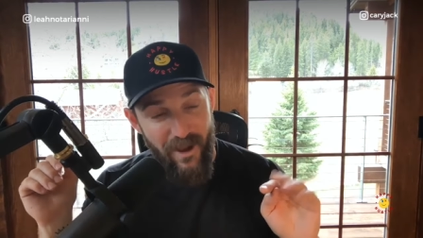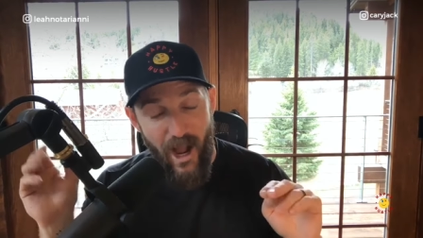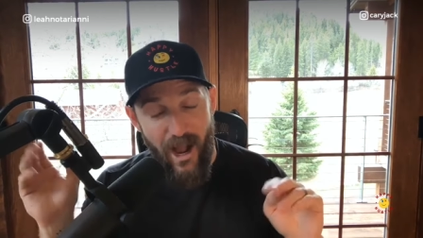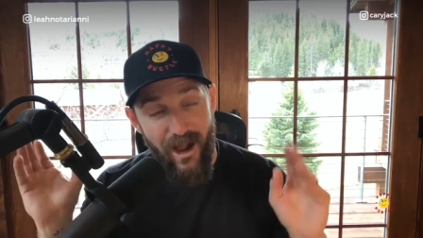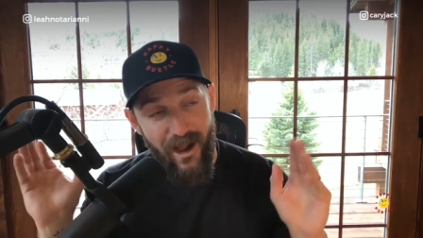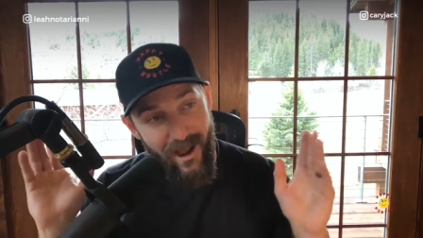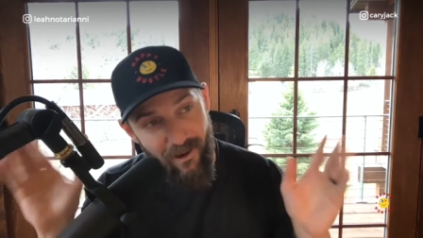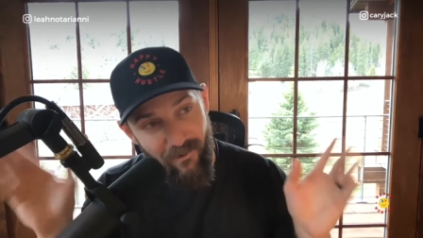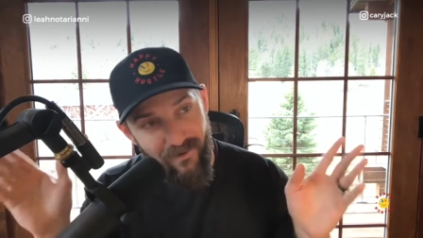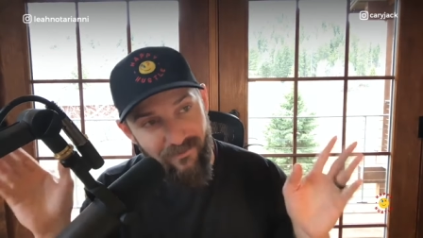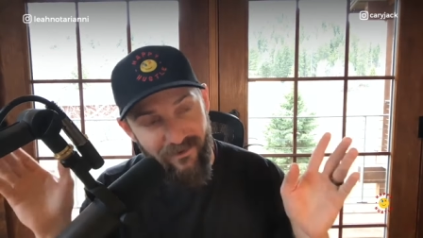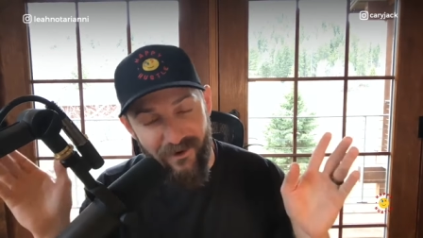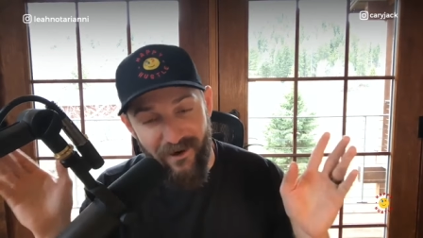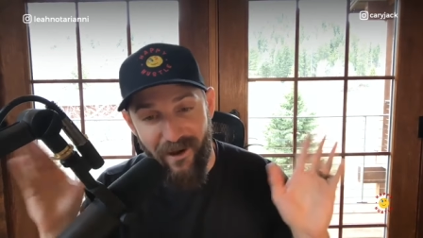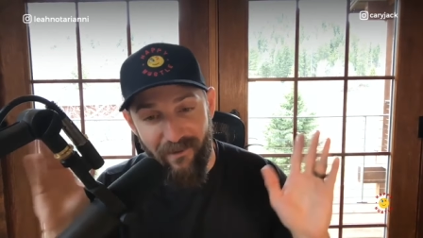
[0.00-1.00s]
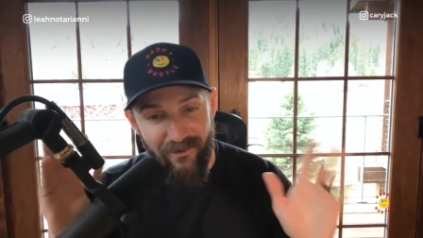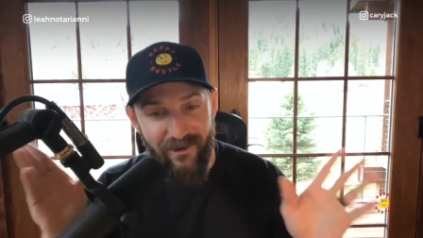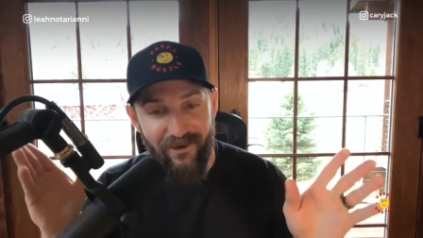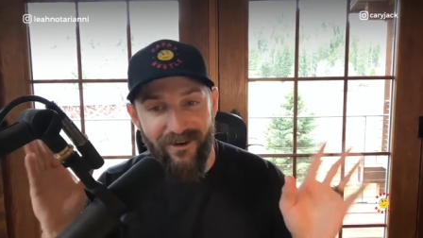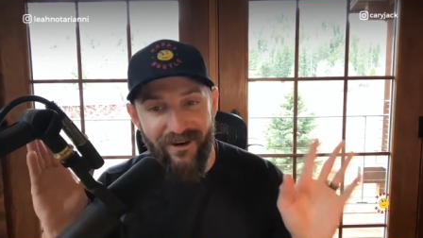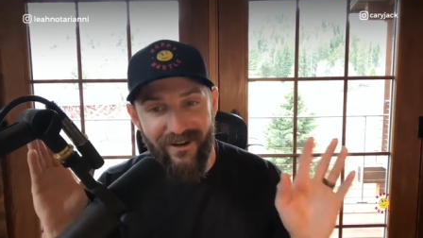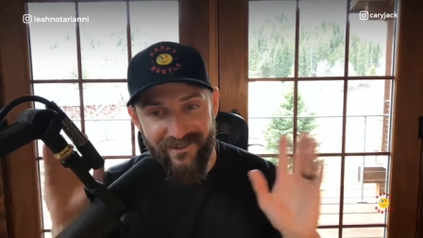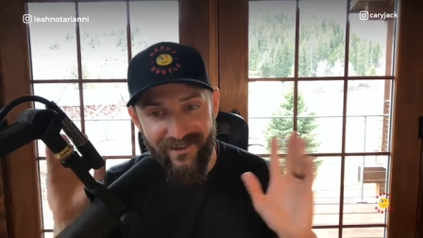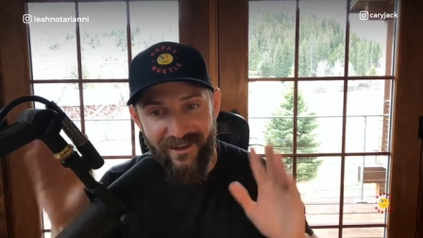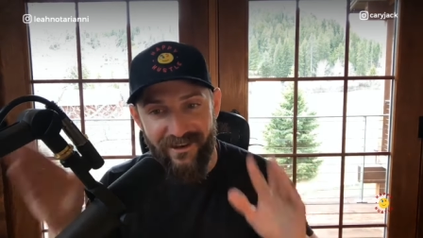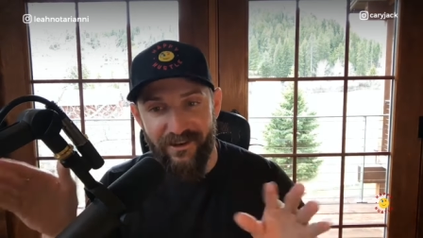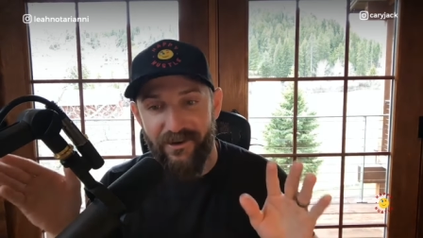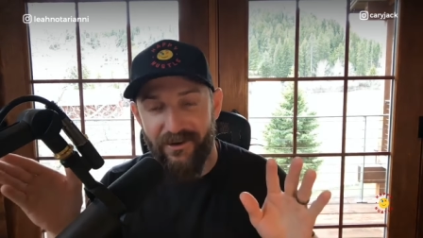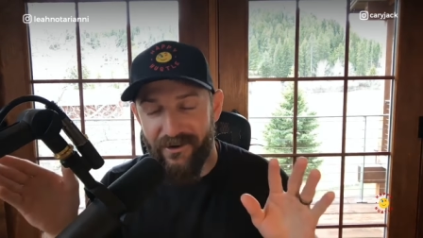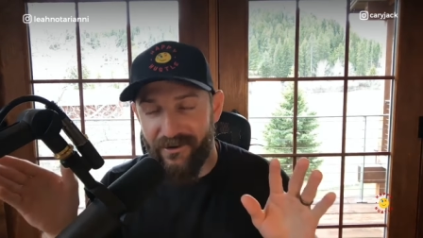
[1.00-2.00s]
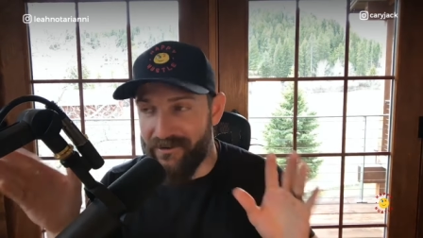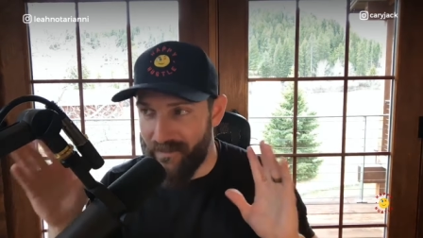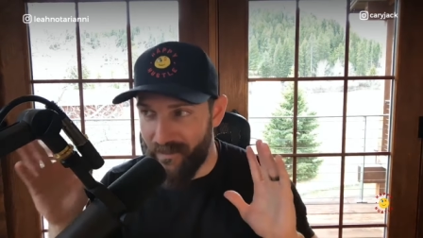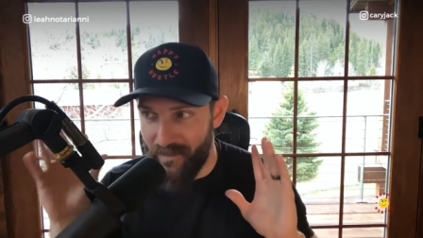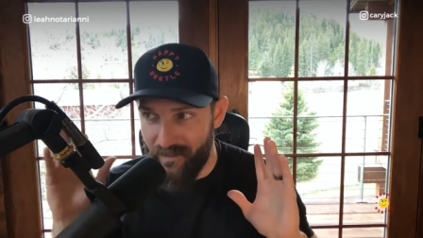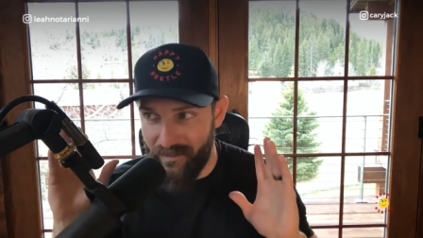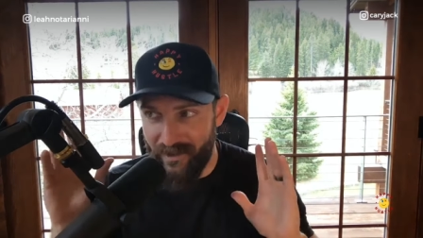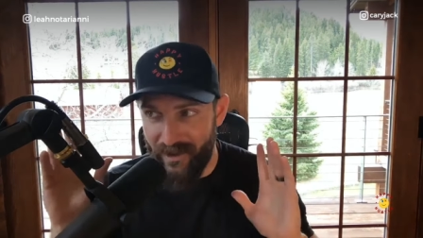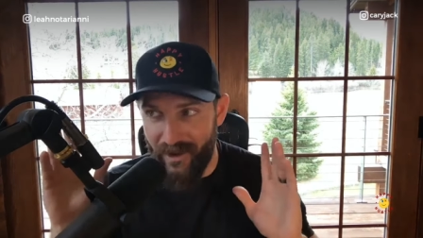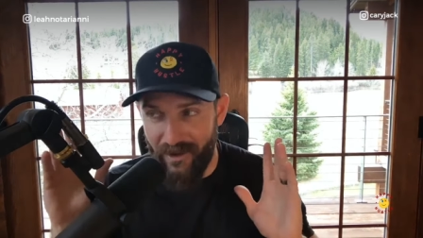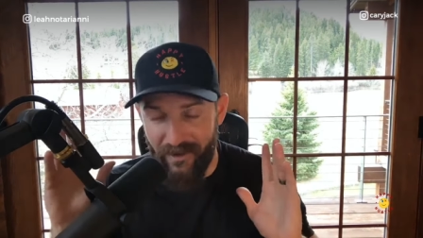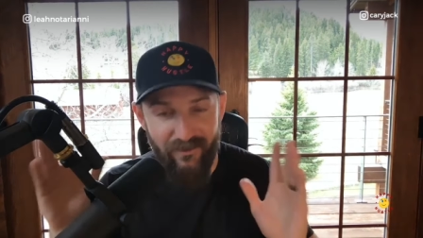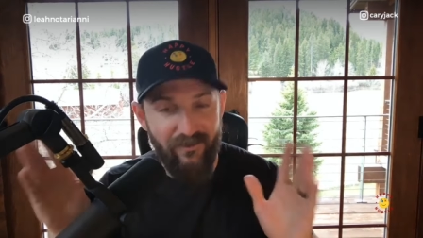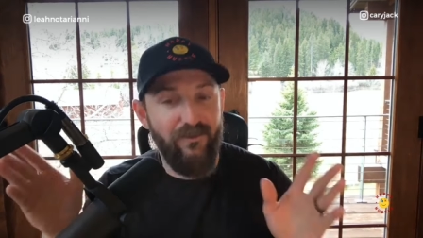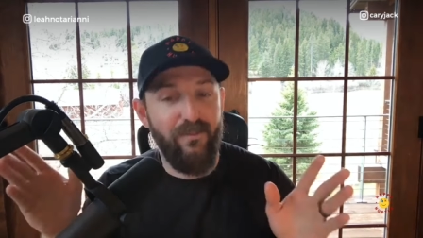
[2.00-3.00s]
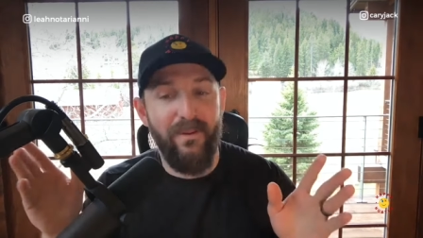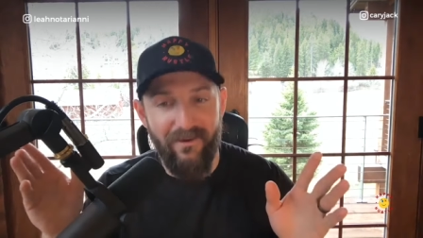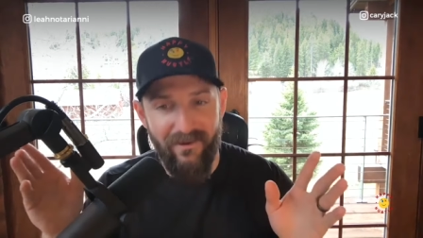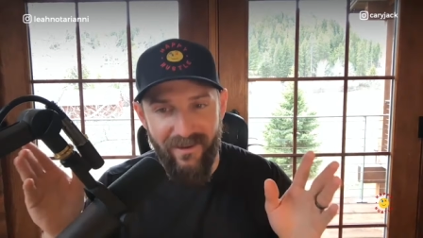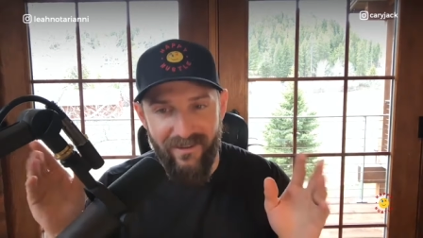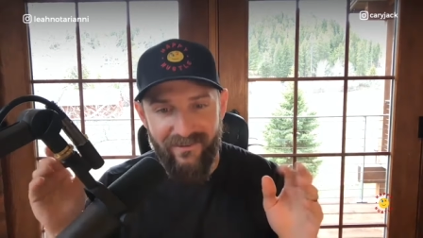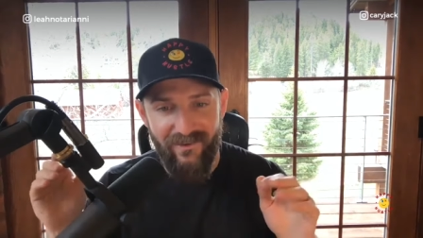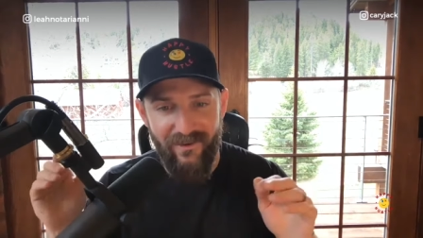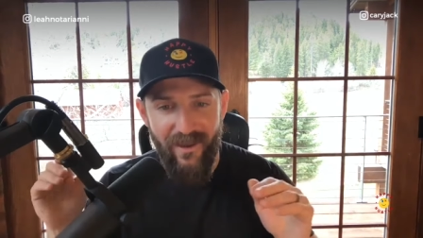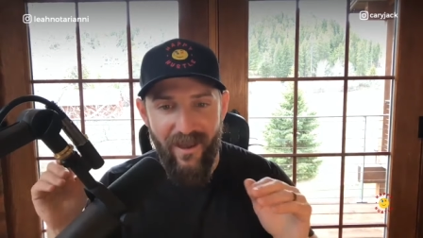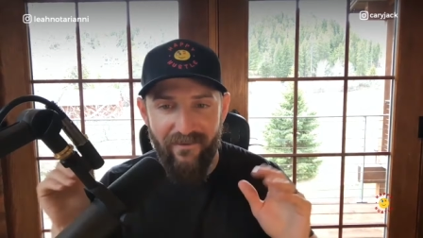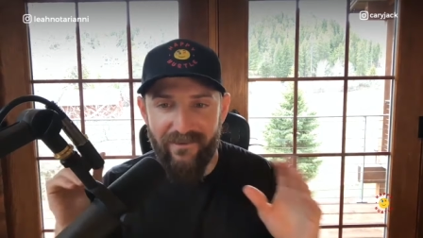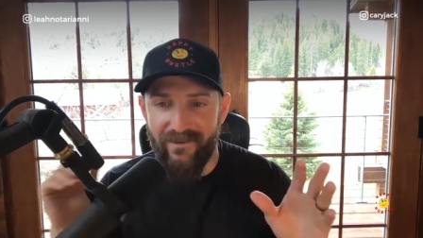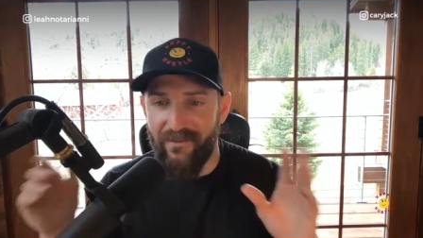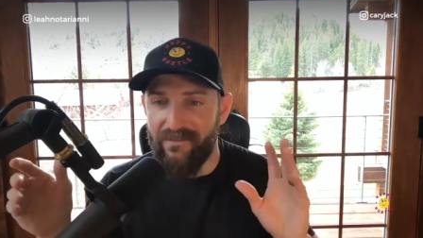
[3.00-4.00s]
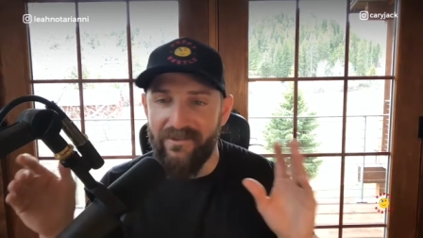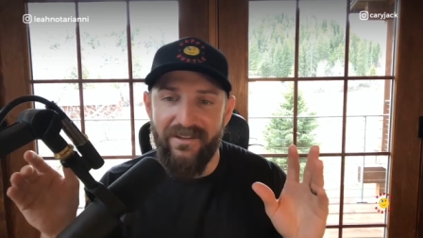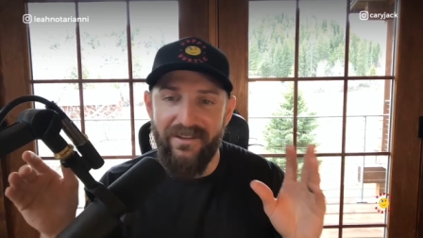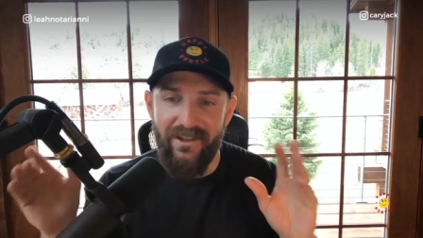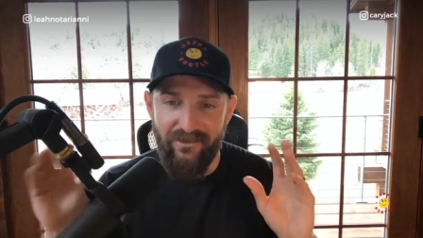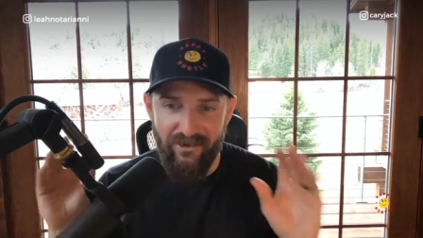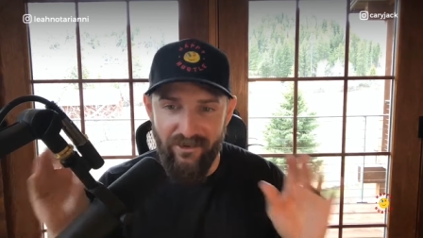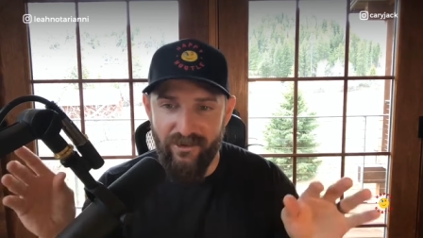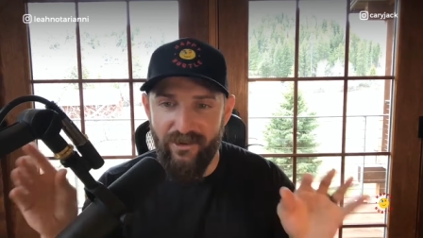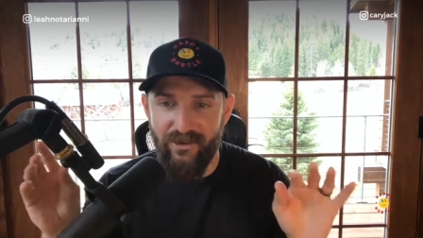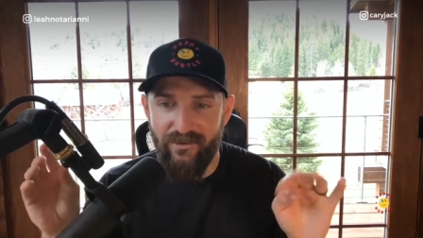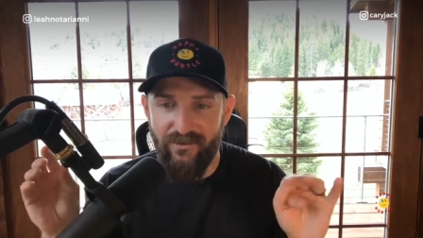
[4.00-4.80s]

Uh, however, I'm curious in your you know experience, do you have something that yeah.